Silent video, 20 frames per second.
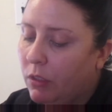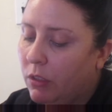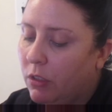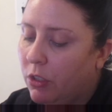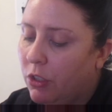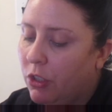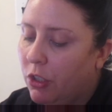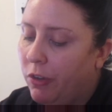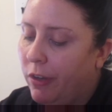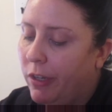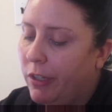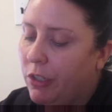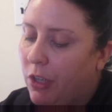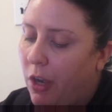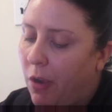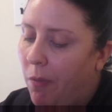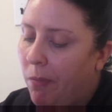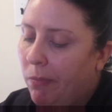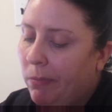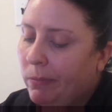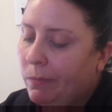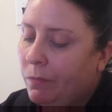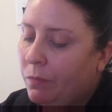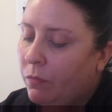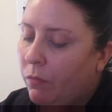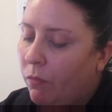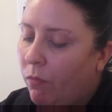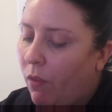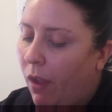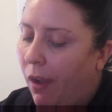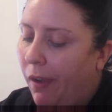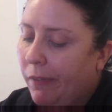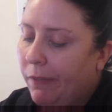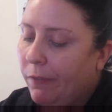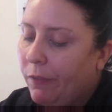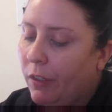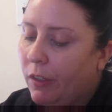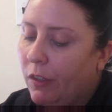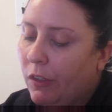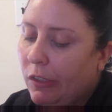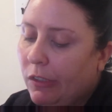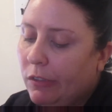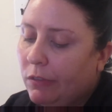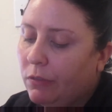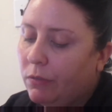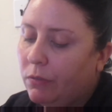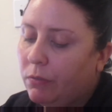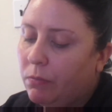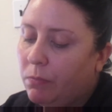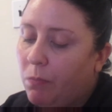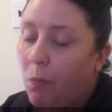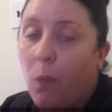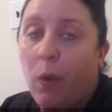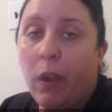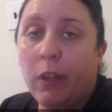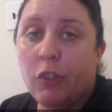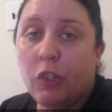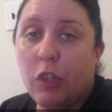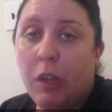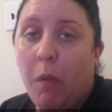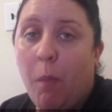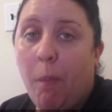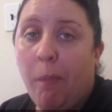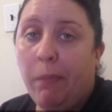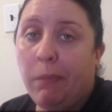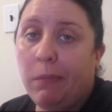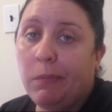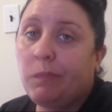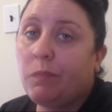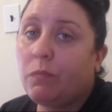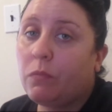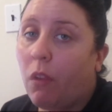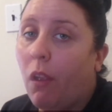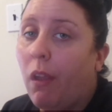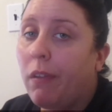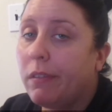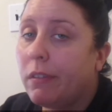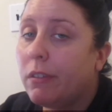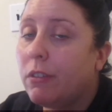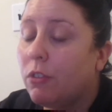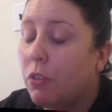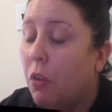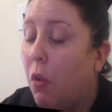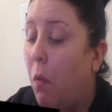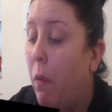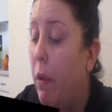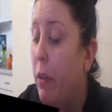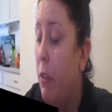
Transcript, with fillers: it's such a great show. If none of you watch it, I think you should go